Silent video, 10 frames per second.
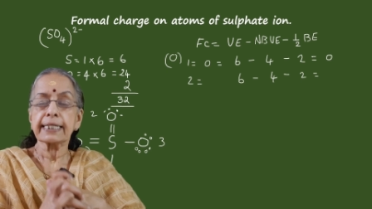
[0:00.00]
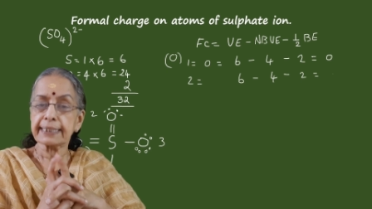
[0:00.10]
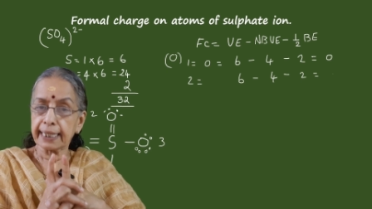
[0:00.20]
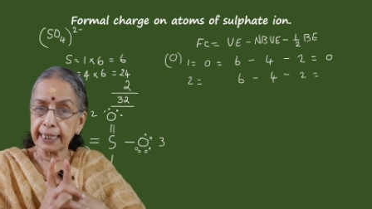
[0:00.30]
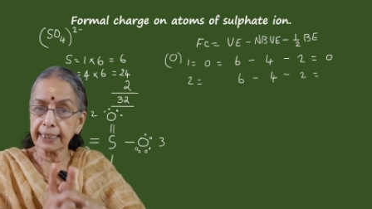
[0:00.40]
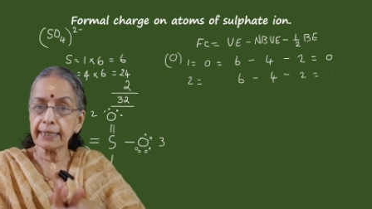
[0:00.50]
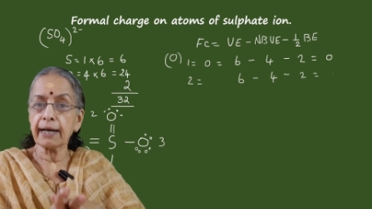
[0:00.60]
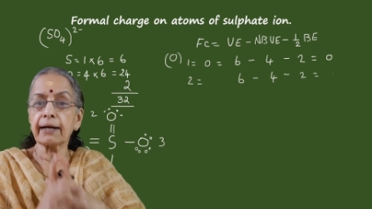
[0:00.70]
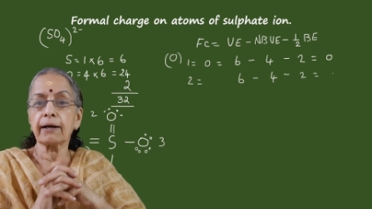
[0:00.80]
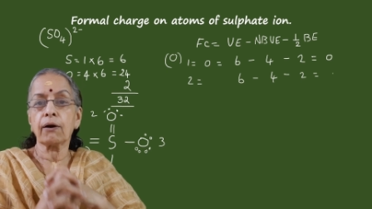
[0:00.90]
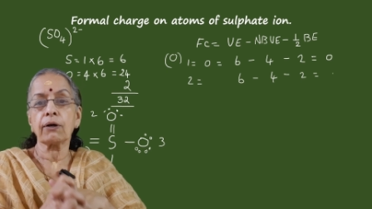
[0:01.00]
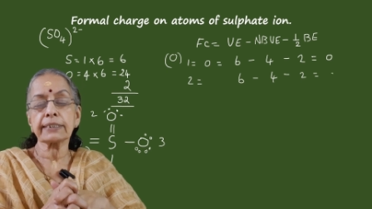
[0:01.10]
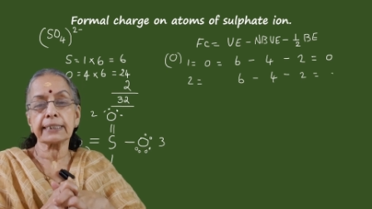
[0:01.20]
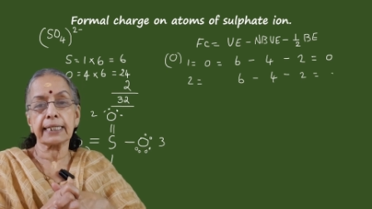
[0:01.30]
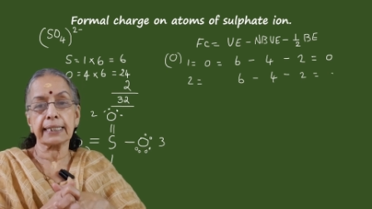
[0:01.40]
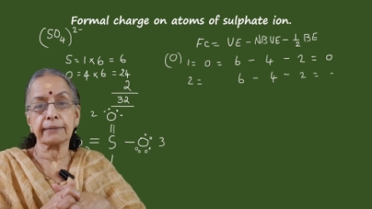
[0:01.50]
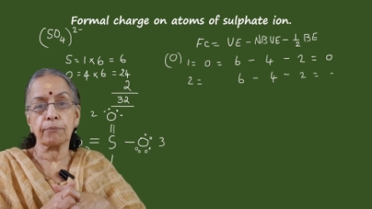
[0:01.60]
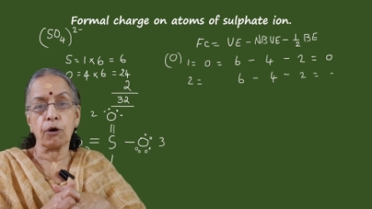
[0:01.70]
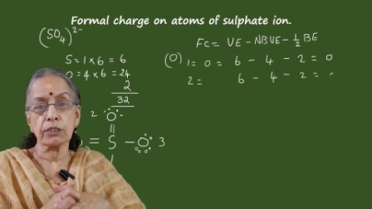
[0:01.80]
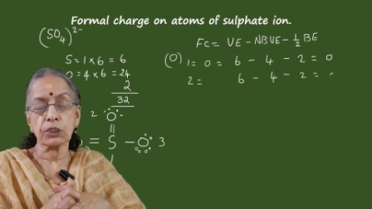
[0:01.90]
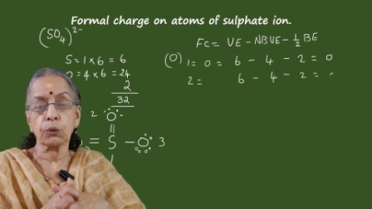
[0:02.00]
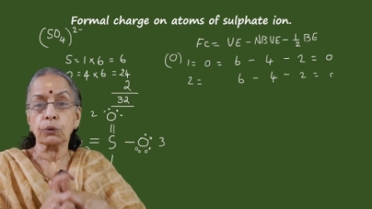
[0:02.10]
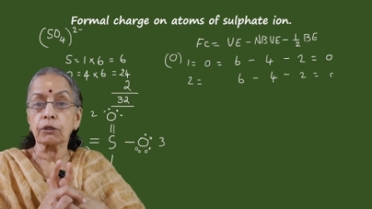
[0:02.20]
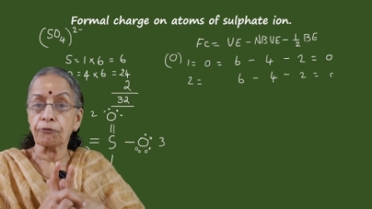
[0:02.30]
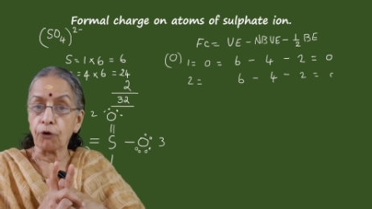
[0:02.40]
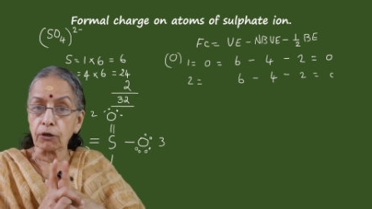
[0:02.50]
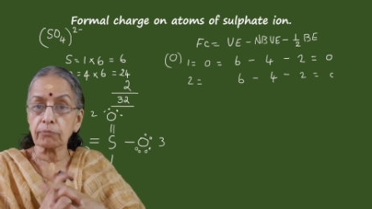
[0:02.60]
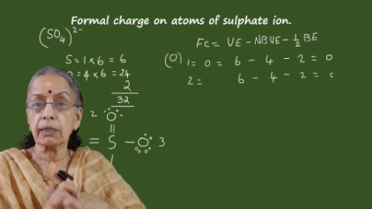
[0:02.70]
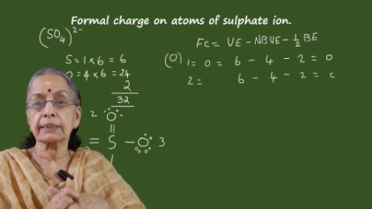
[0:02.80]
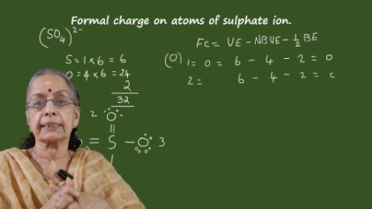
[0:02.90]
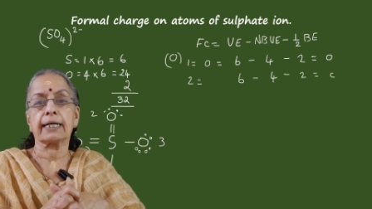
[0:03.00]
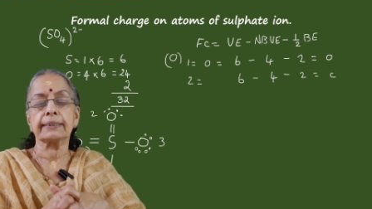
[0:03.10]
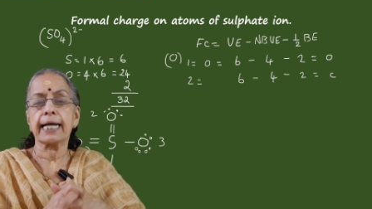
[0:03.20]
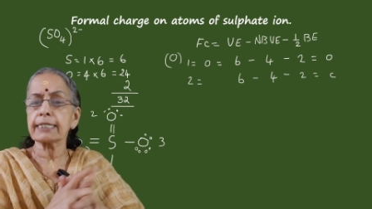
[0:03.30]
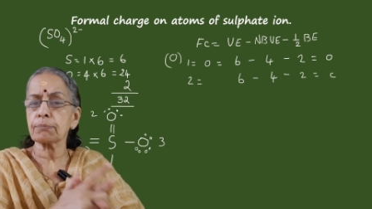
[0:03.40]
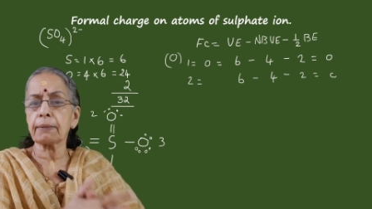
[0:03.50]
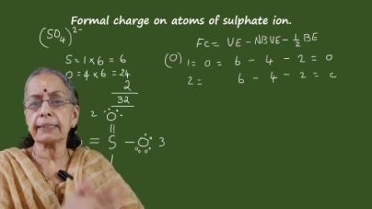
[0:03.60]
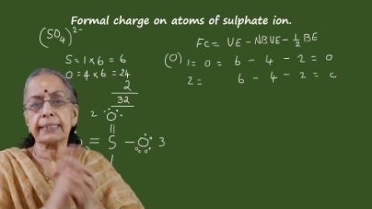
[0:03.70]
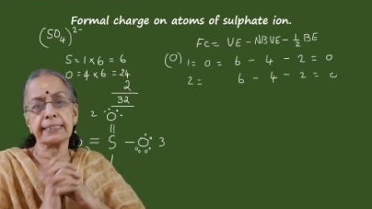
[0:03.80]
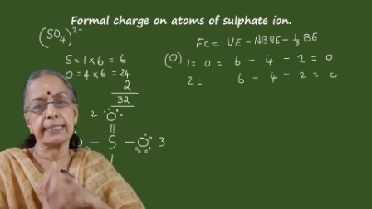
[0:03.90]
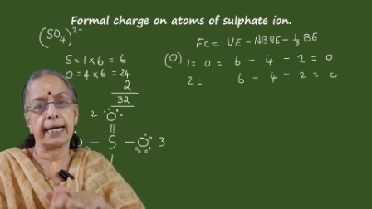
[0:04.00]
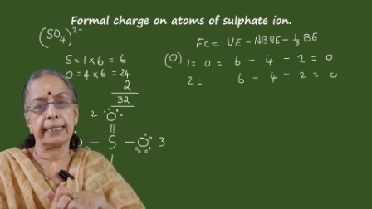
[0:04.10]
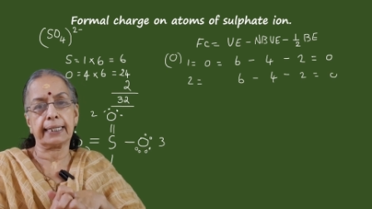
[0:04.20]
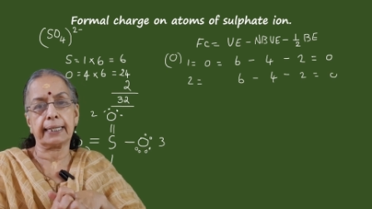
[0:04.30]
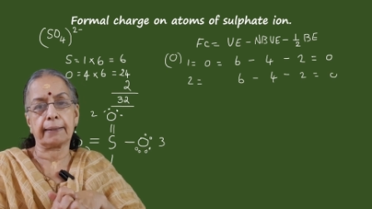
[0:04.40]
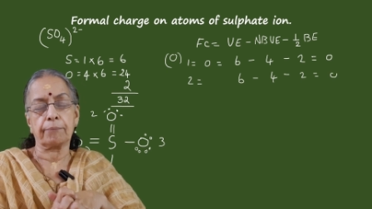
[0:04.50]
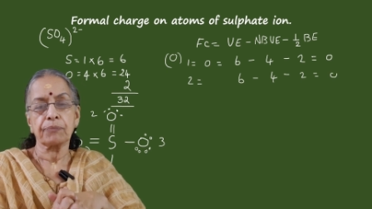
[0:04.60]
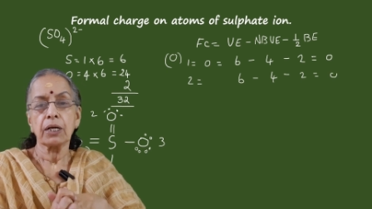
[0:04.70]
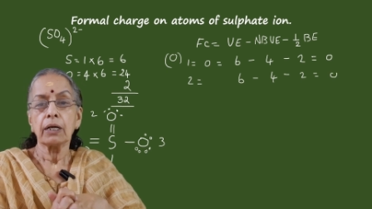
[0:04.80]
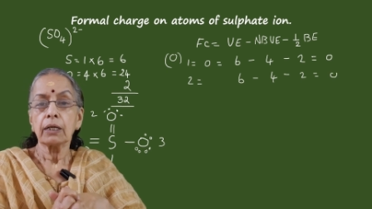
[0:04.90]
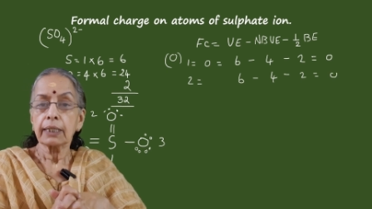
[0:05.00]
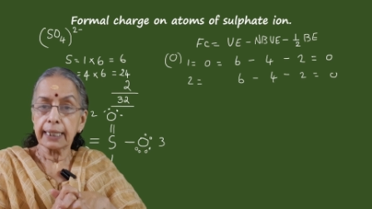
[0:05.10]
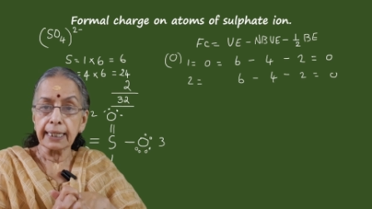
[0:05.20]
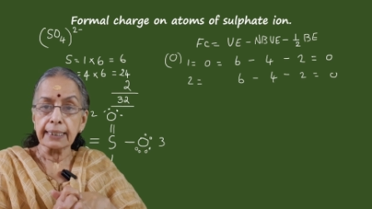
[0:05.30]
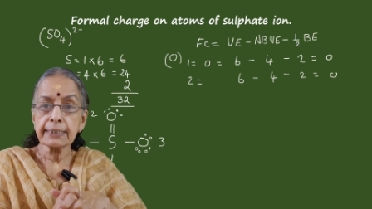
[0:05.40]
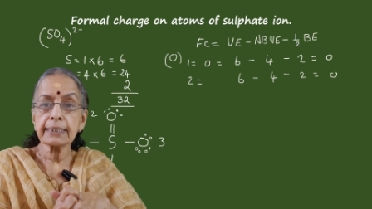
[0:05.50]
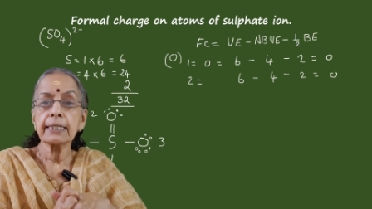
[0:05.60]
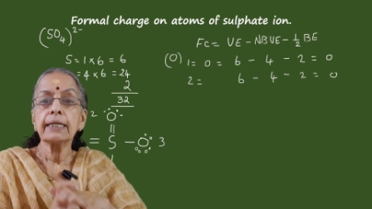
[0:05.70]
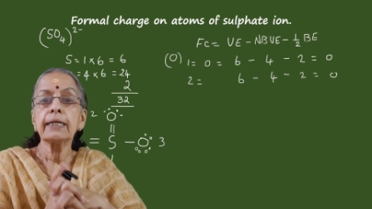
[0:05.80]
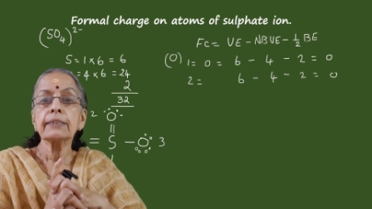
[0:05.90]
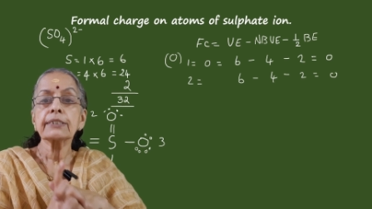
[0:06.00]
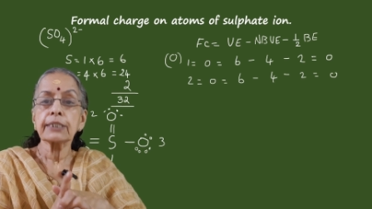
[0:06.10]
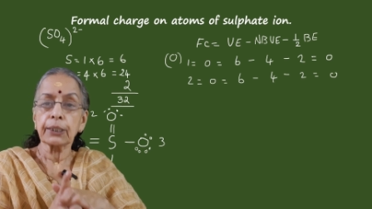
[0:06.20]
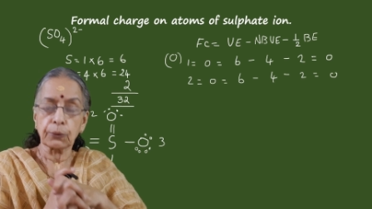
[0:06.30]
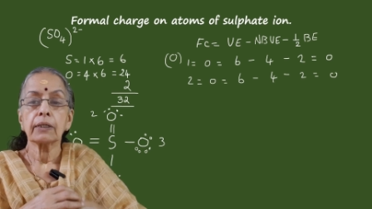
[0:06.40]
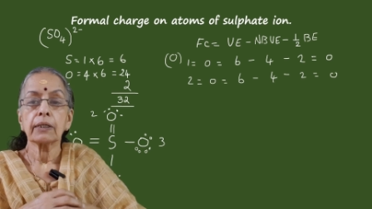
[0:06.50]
the second oxygen atom also the formal charge as per this diagram is 0.